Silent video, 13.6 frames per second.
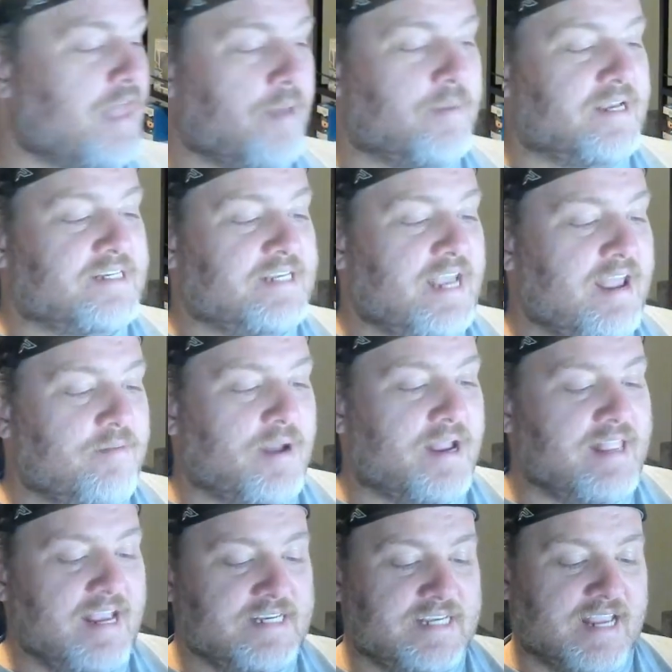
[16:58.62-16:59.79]
being said, my
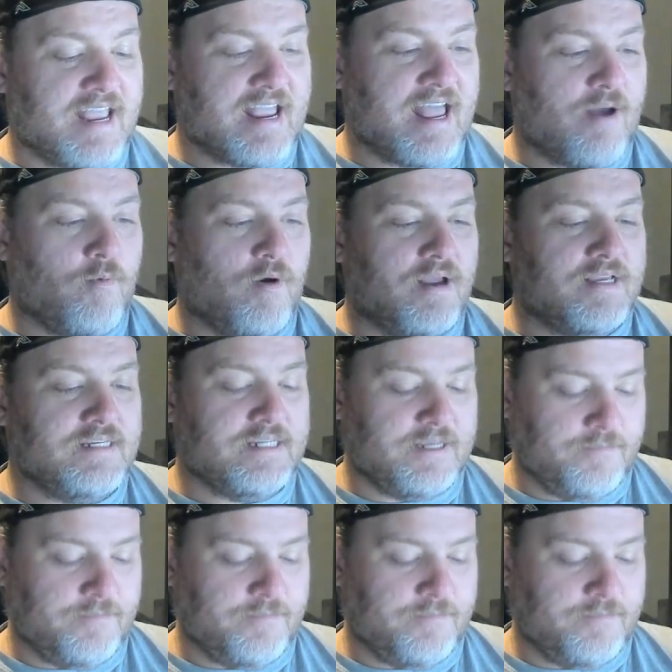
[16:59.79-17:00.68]
next thing I got was